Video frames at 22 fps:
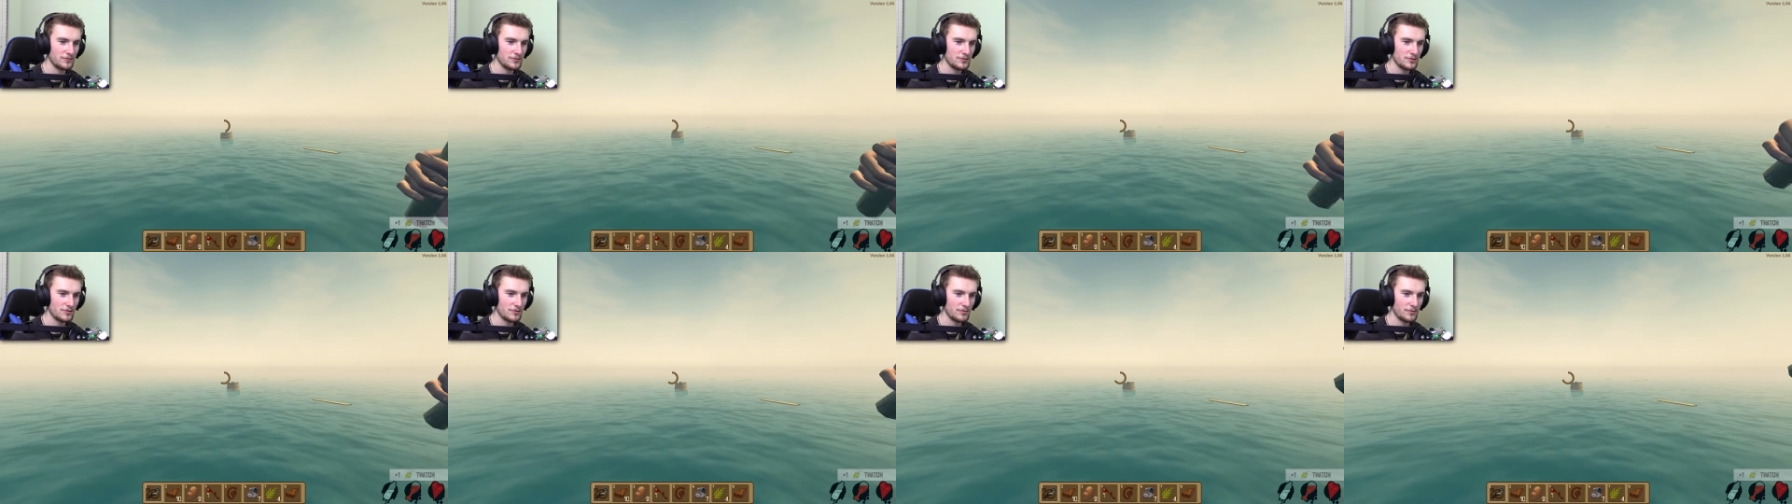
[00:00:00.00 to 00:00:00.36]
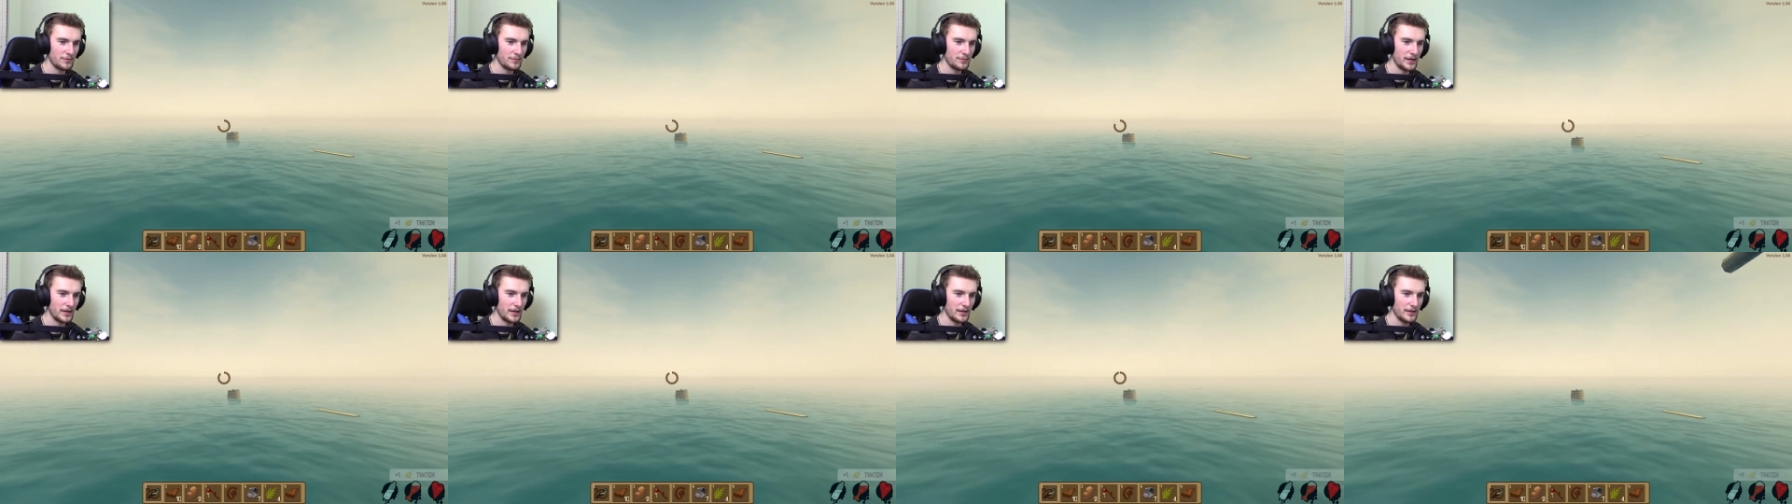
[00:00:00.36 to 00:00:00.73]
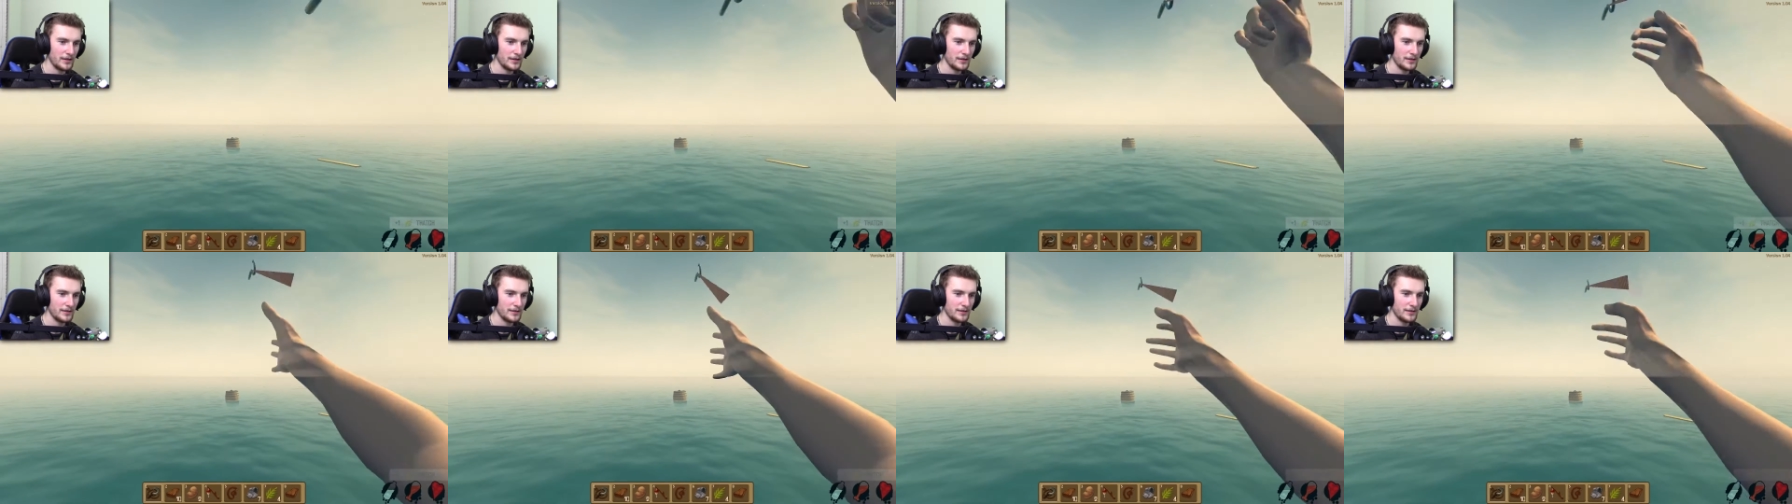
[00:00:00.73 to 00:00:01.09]
screw with me,
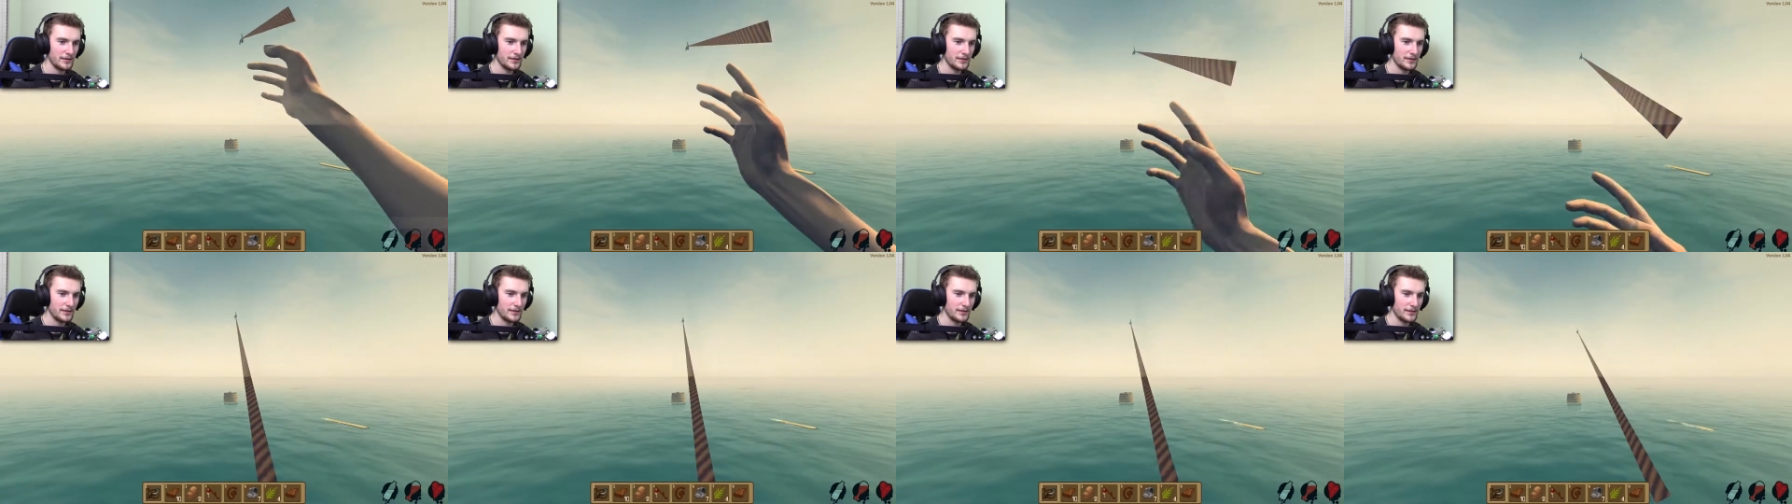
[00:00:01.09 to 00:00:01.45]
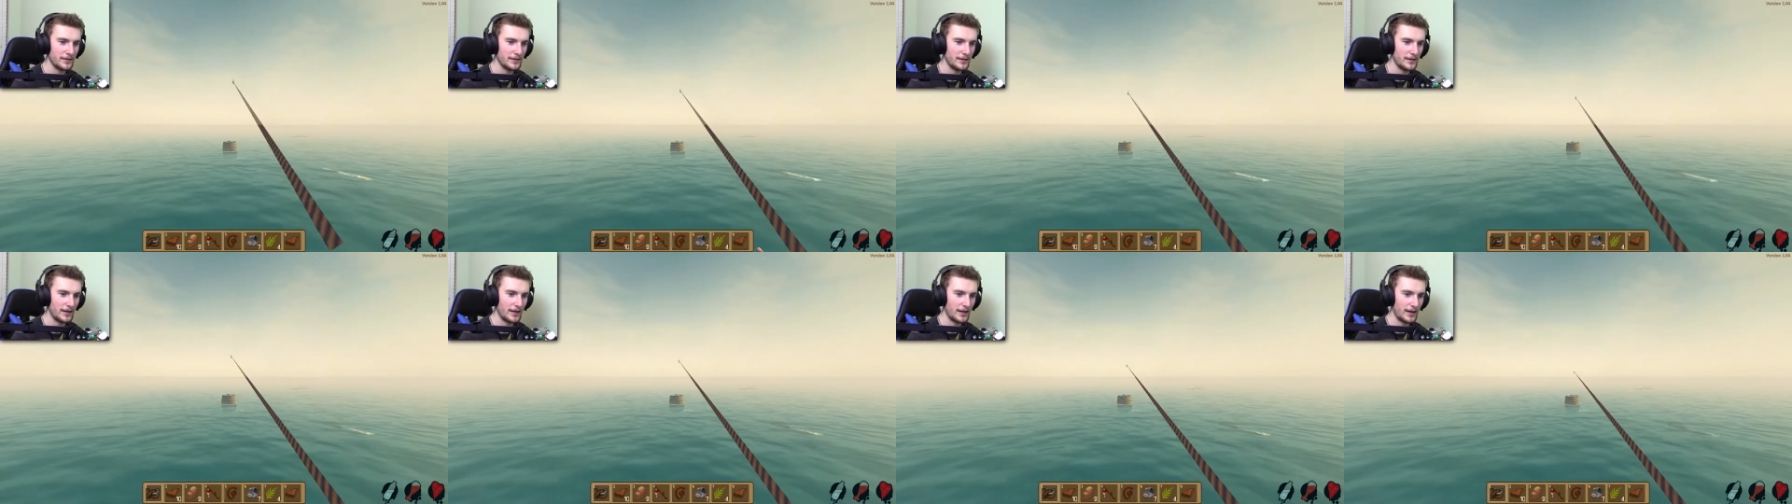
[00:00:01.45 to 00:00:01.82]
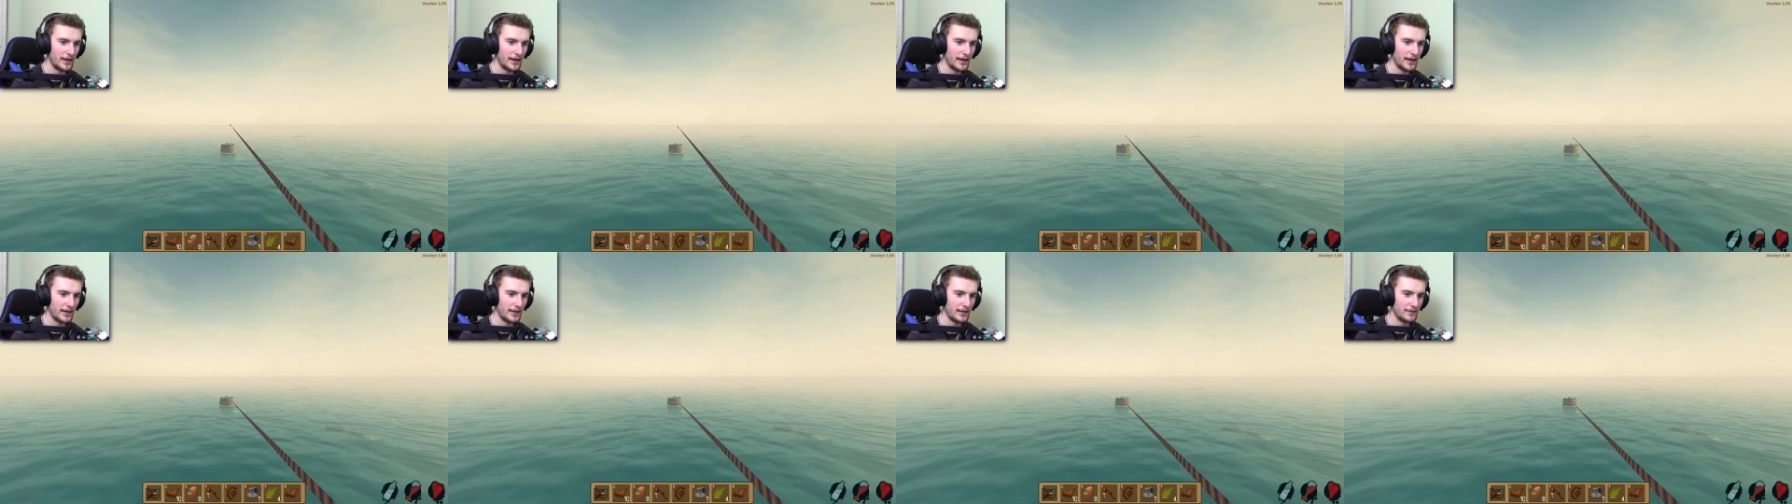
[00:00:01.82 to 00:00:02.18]

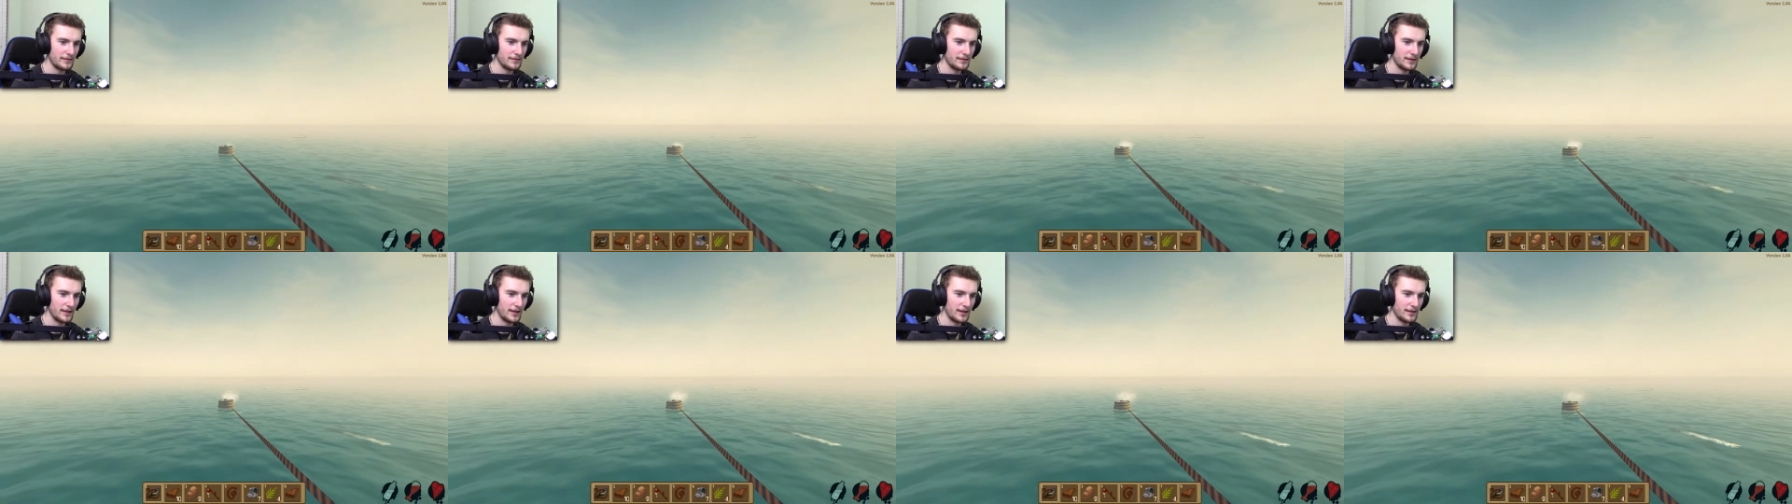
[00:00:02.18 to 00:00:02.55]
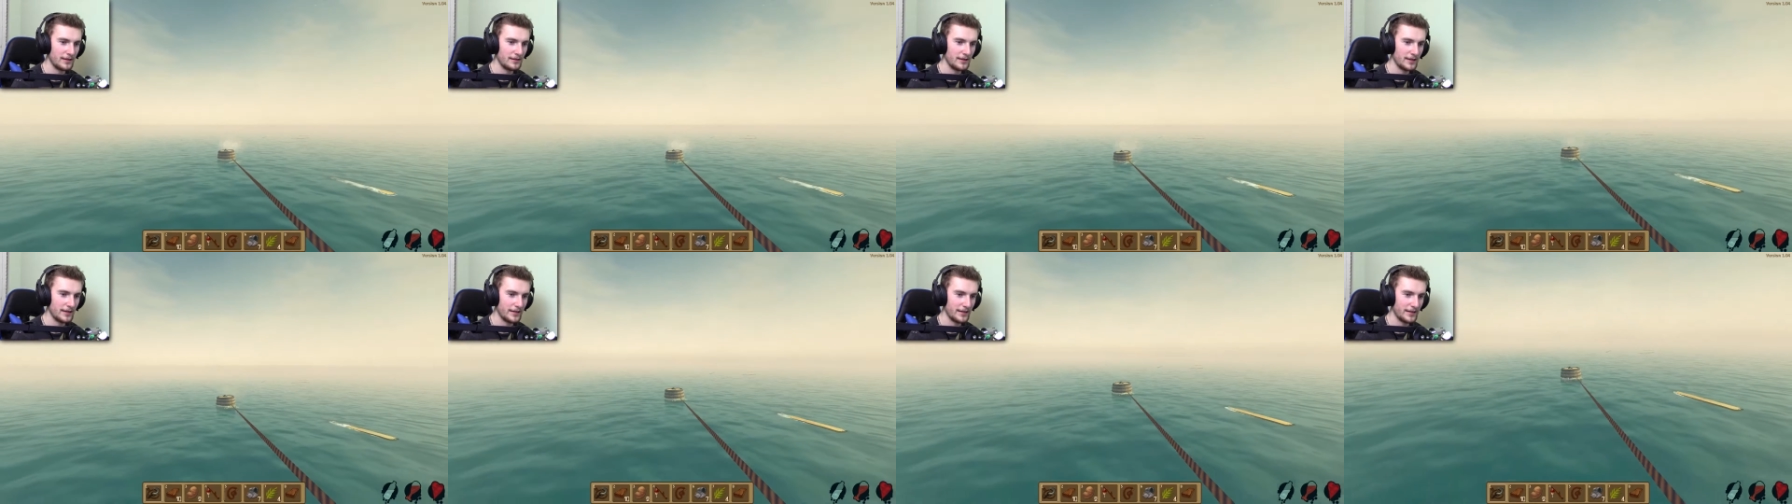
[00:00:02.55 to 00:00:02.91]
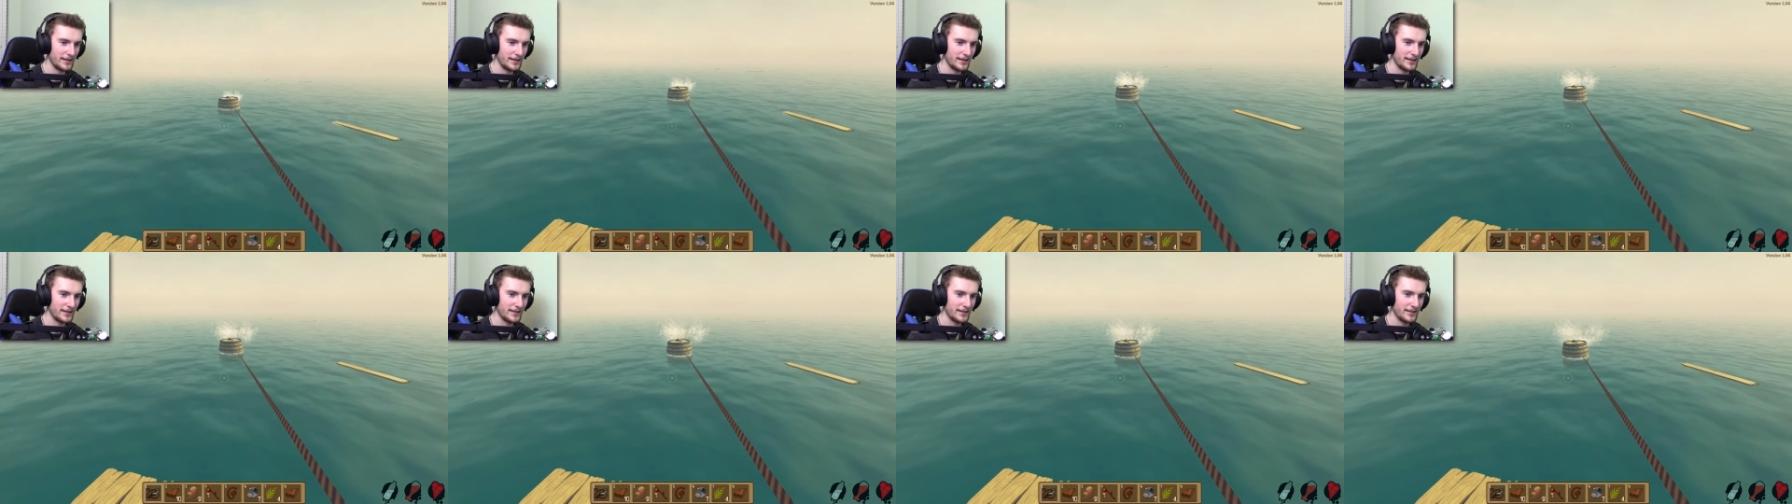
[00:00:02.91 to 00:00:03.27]
I can then uh,